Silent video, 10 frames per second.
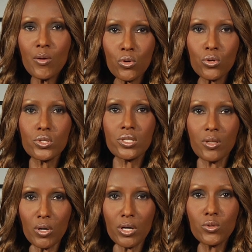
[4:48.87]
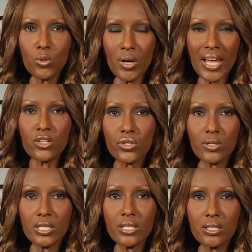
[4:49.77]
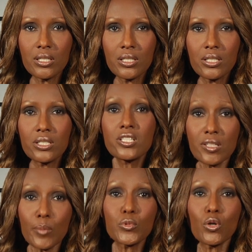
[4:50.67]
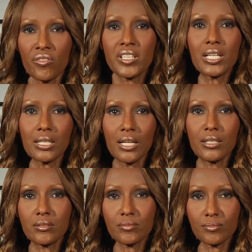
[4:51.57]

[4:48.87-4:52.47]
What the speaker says: was the one who actually stepped over that line.